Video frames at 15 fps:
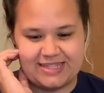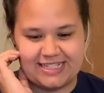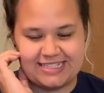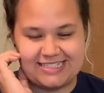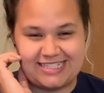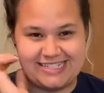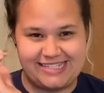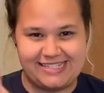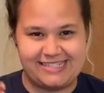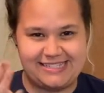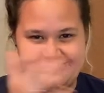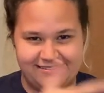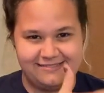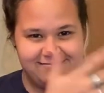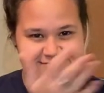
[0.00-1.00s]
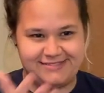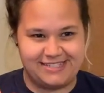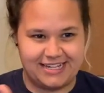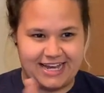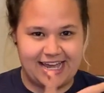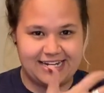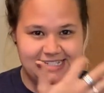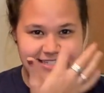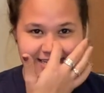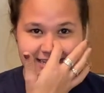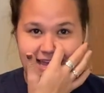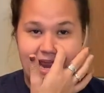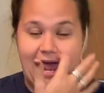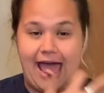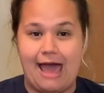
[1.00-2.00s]
to kind of see
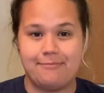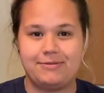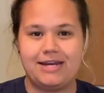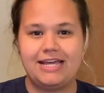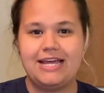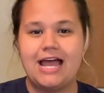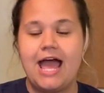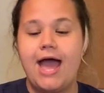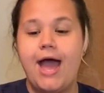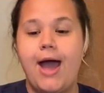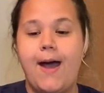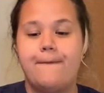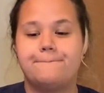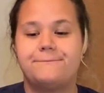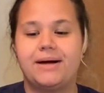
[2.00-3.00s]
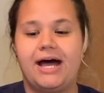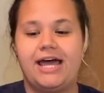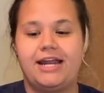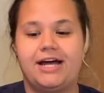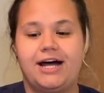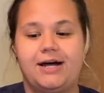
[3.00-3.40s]
that happening. But